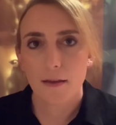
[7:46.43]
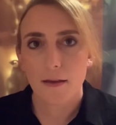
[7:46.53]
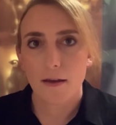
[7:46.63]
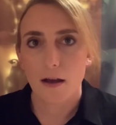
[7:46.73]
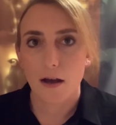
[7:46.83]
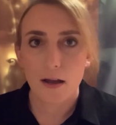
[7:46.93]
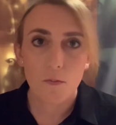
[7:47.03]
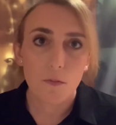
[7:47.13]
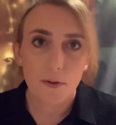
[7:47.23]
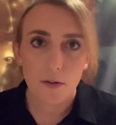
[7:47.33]
I
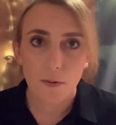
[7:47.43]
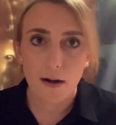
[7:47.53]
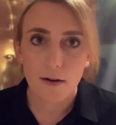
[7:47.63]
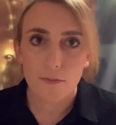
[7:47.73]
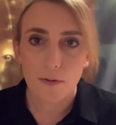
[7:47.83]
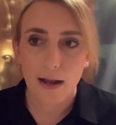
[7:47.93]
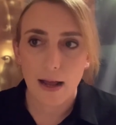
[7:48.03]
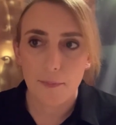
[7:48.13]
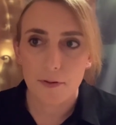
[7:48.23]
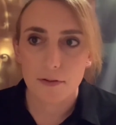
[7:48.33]
will be aware of what
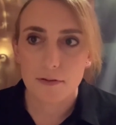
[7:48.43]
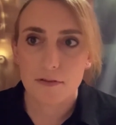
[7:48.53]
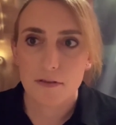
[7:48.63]
happens.